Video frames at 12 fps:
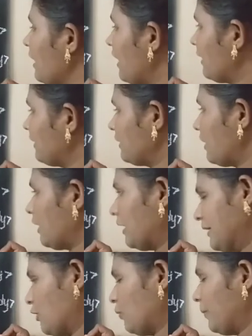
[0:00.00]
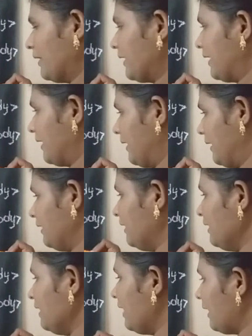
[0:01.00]
and I opened
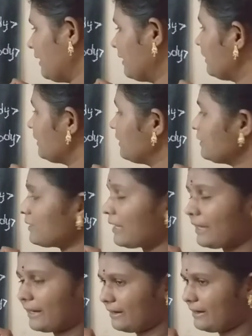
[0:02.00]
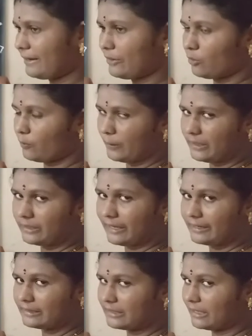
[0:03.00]
head, and in the head I opened
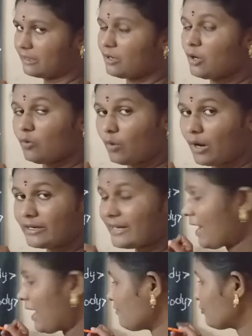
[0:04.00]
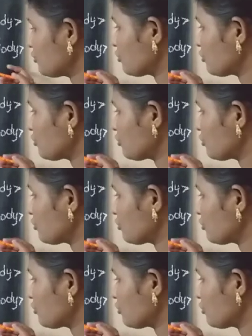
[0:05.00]
title. What I have to